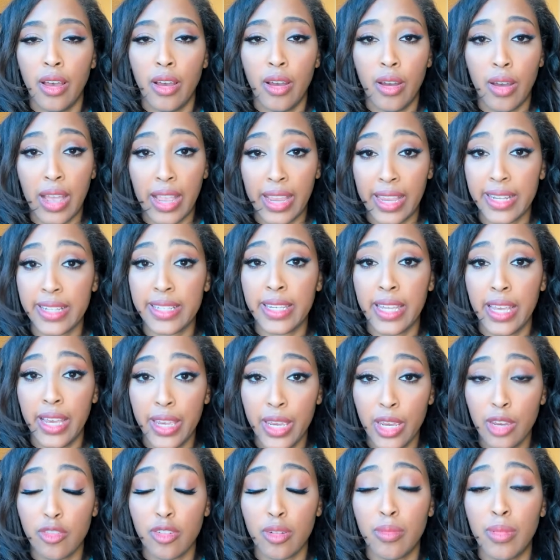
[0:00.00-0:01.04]
I can tell
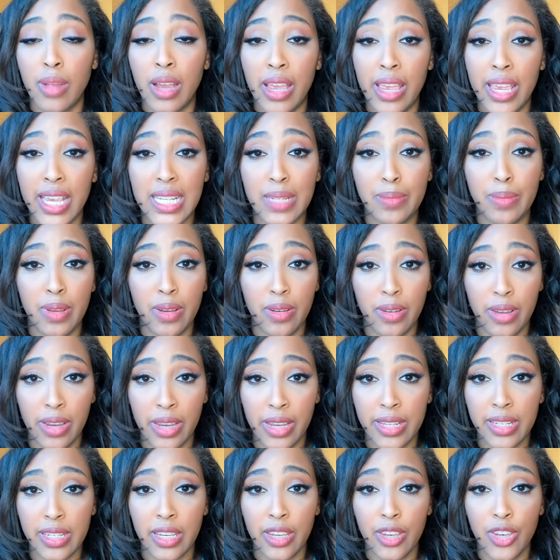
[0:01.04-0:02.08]
you from my
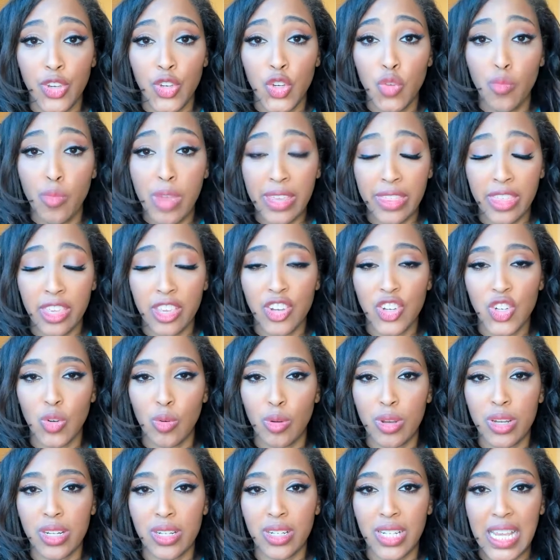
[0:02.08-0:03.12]
experience, you make the
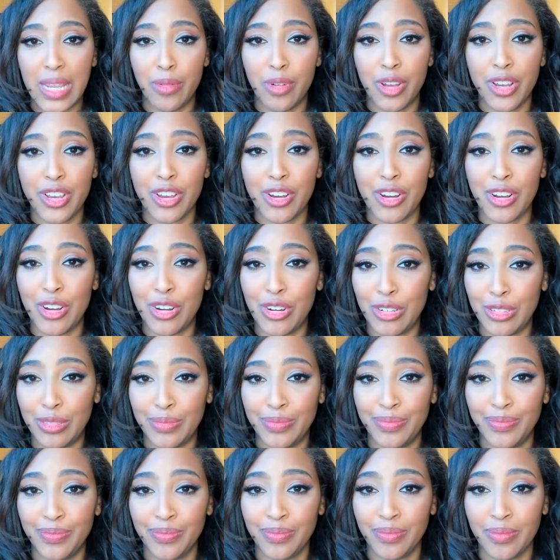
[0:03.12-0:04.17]
insurance claim on your own,
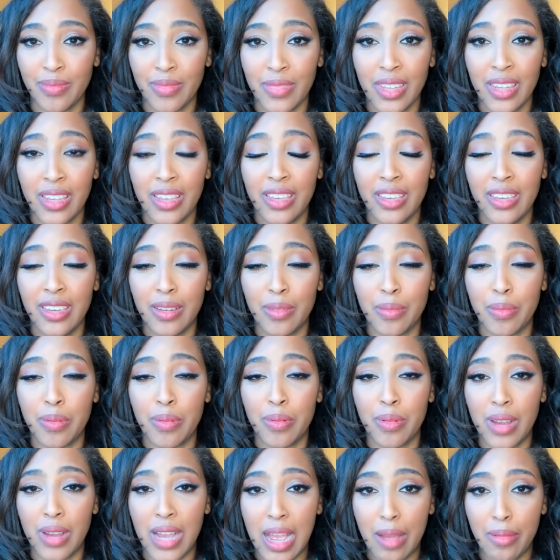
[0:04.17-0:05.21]
you're
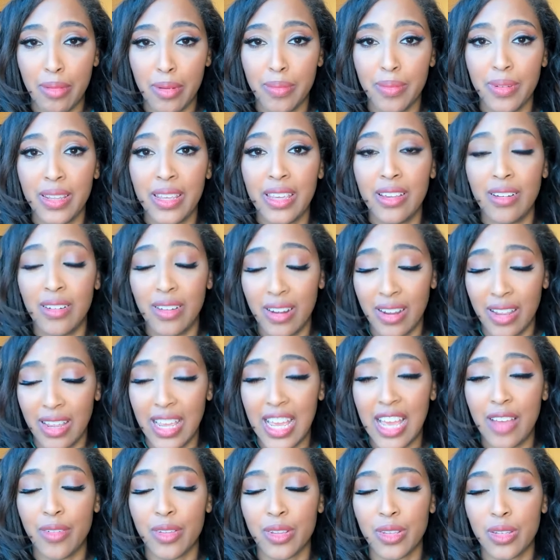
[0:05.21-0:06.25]
probably going to
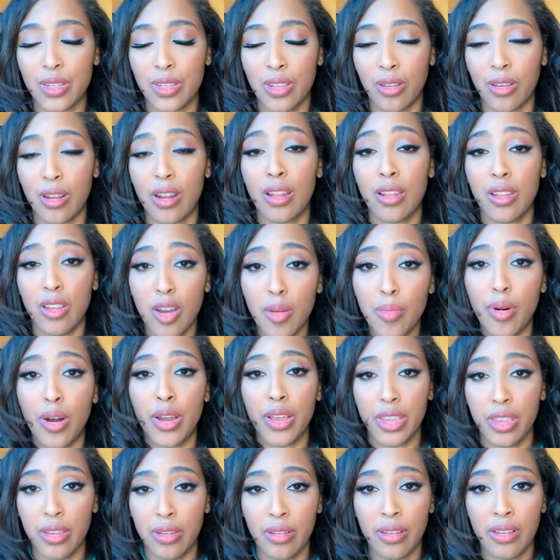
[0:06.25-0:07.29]
have a, they're going to
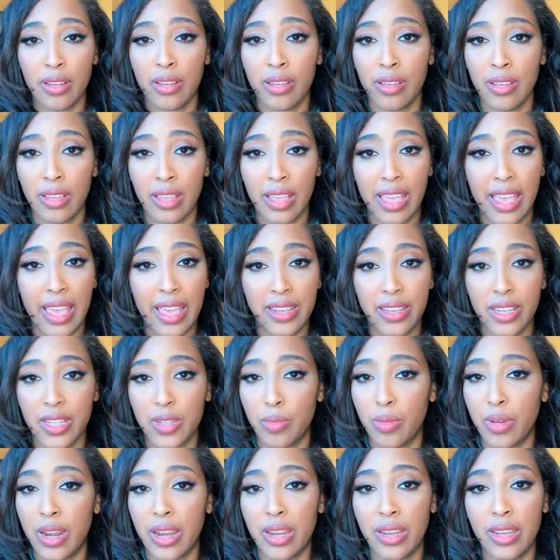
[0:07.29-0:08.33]
lowball you. It's just
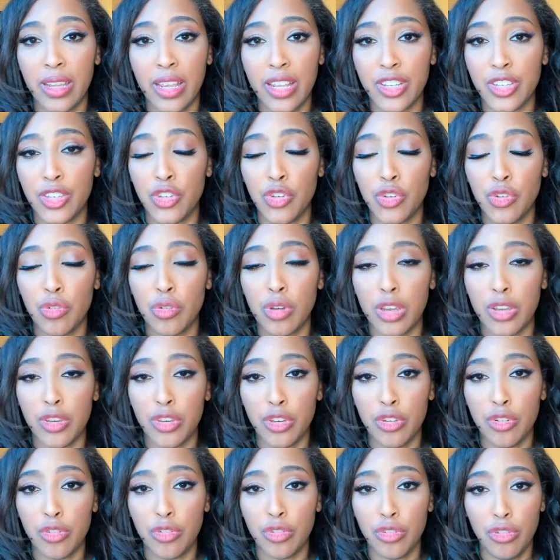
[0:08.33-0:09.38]
what it is.
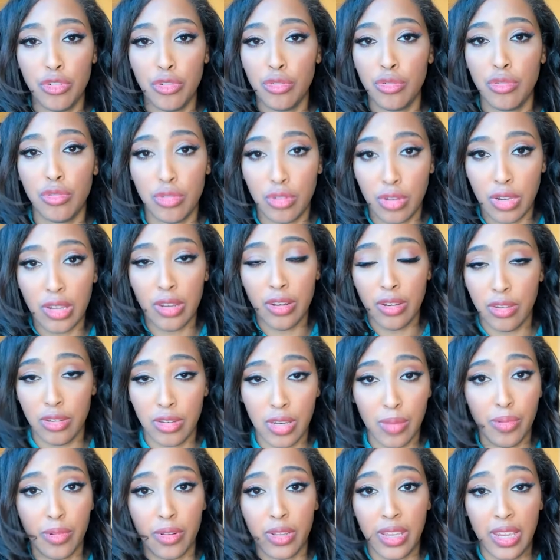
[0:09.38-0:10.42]
You
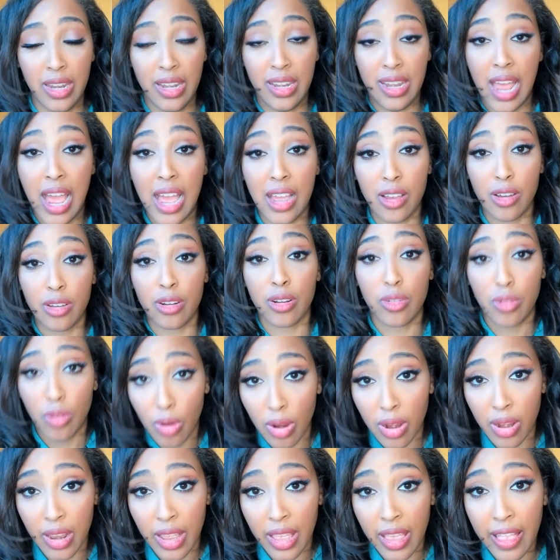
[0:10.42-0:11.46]
typically cannot go to
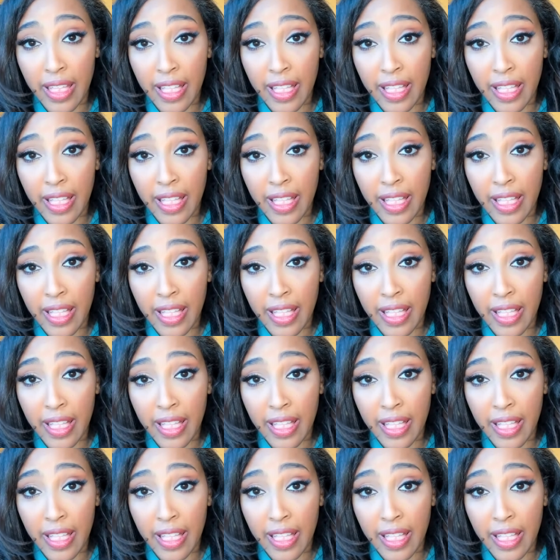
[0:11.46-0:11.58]
court.